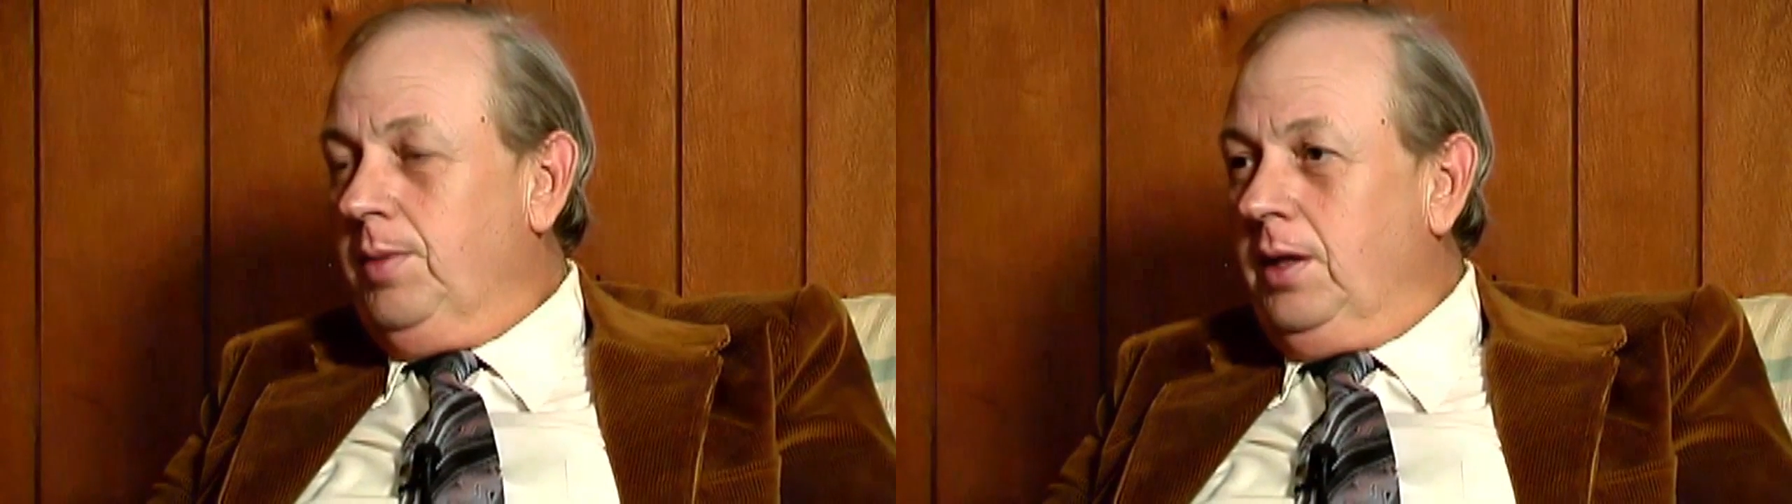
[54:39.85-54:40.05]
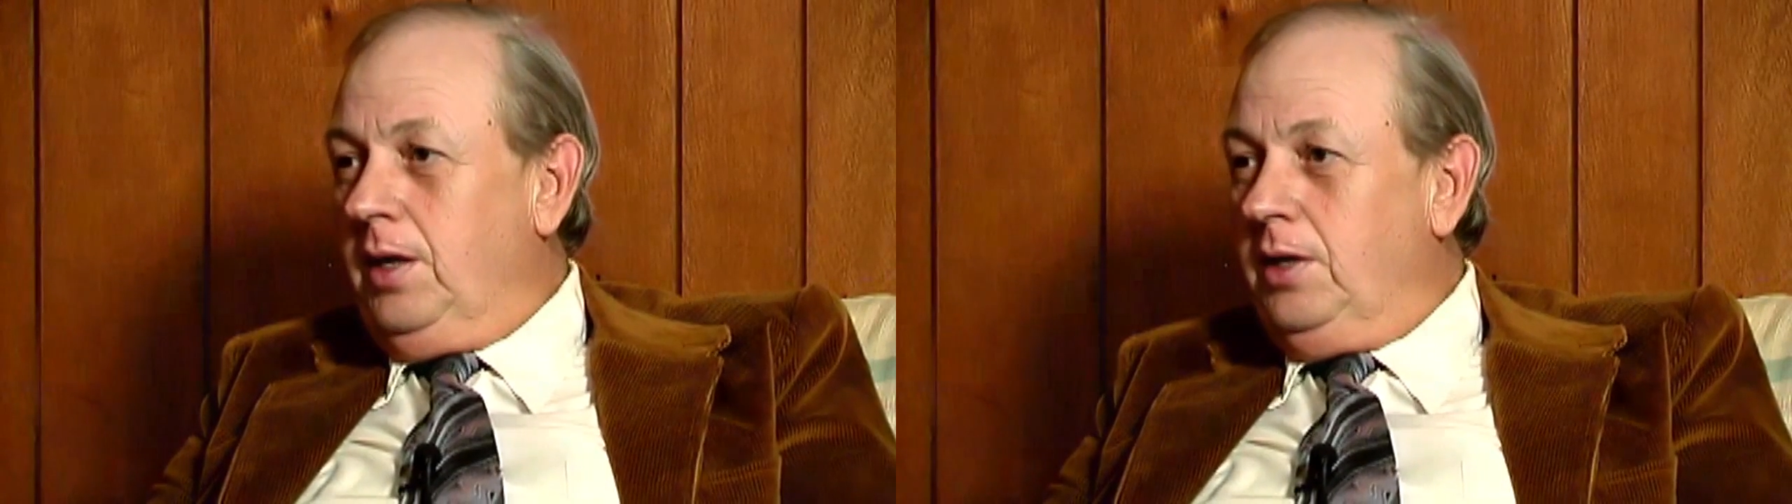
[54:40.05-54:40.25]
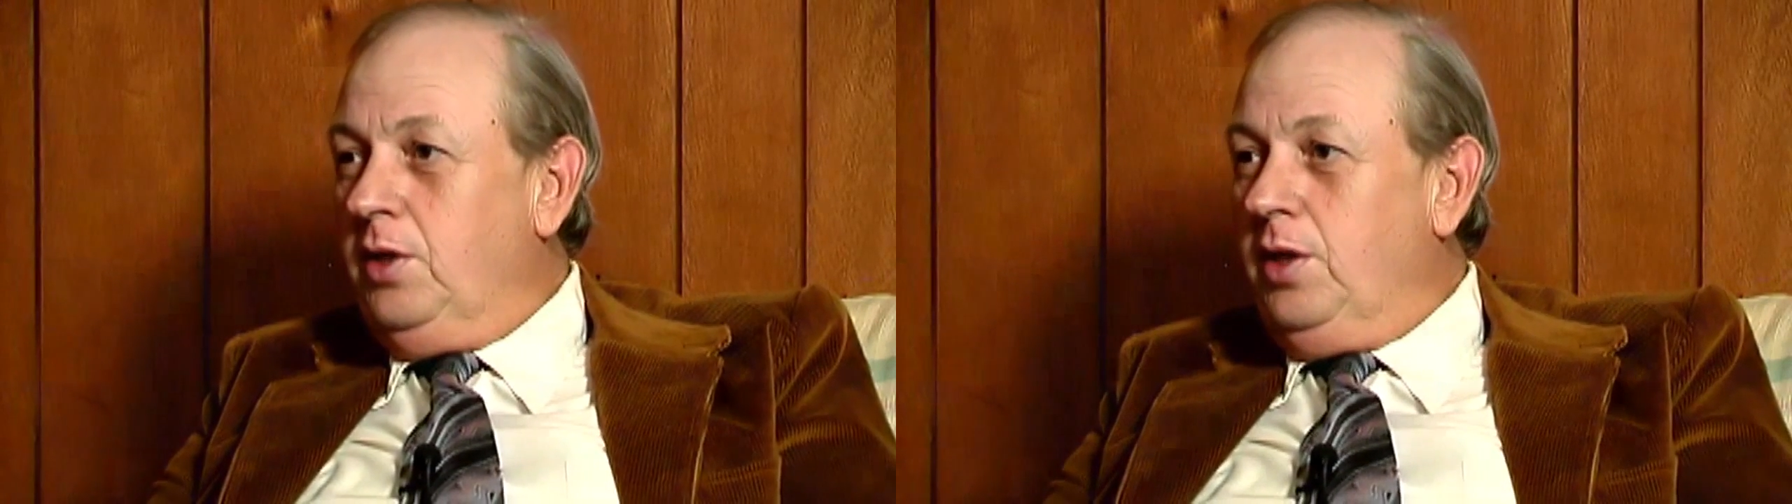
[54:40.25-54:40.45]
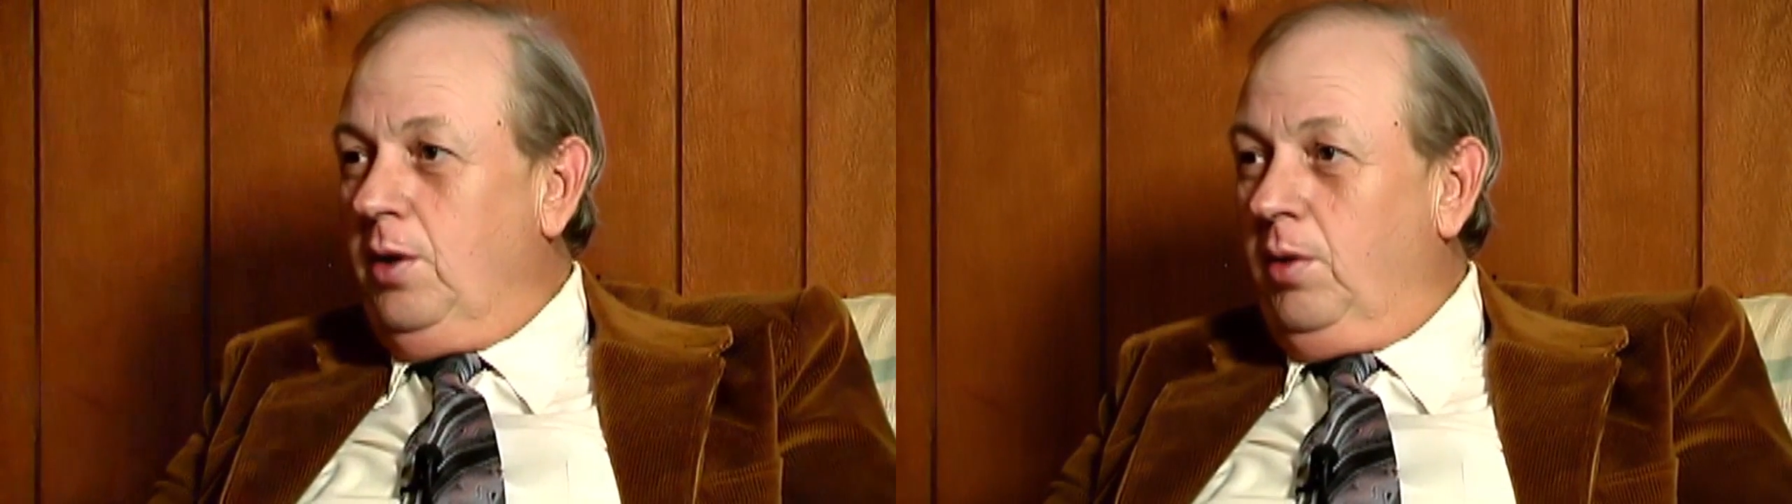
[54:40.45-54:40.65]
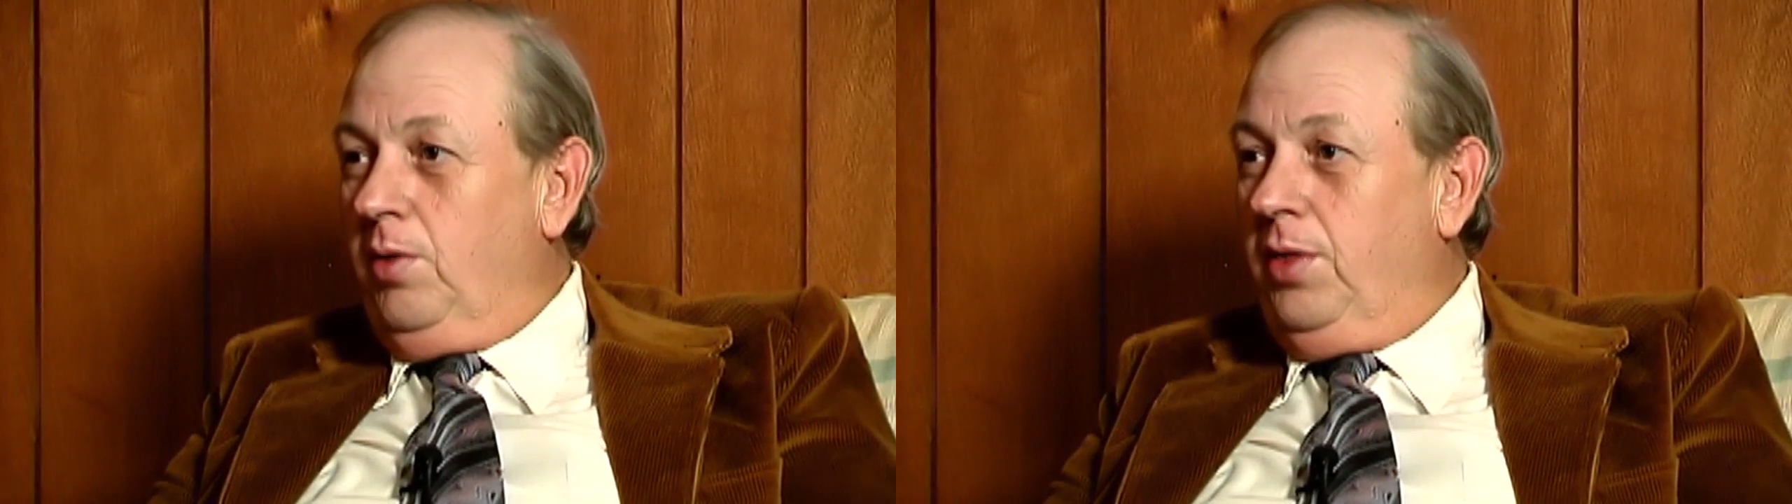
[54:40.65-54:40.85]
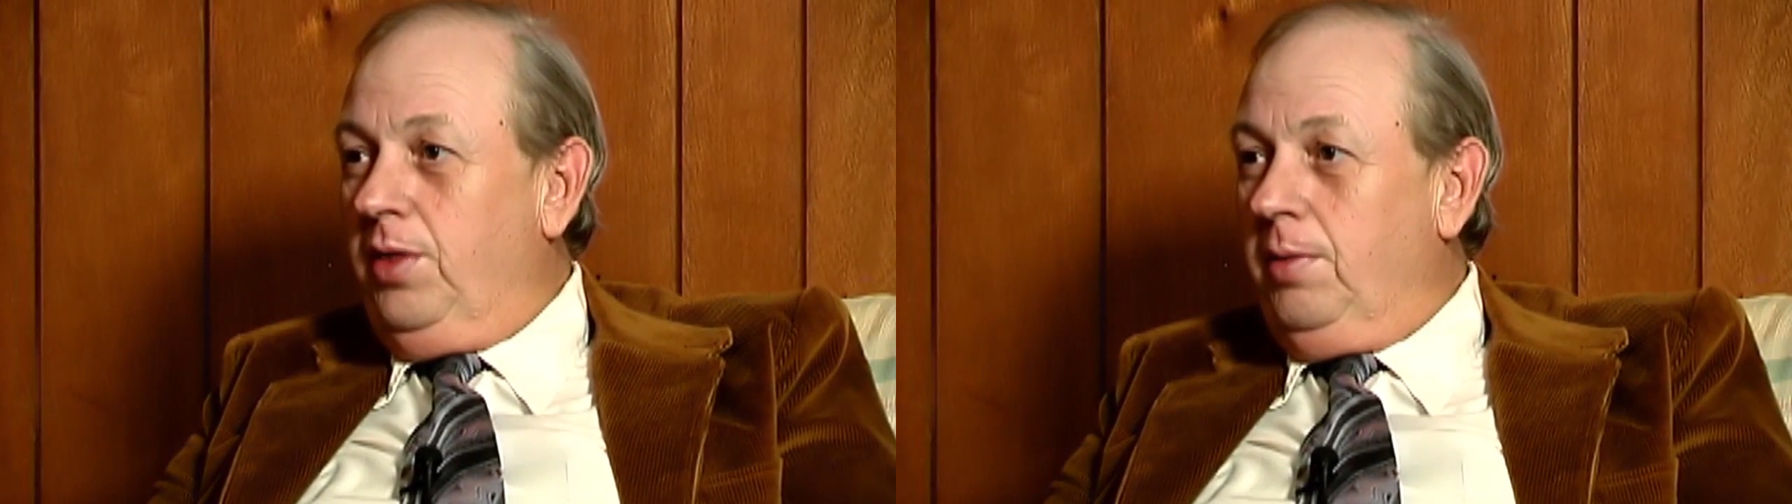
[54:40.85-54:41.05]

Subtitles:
into the earth.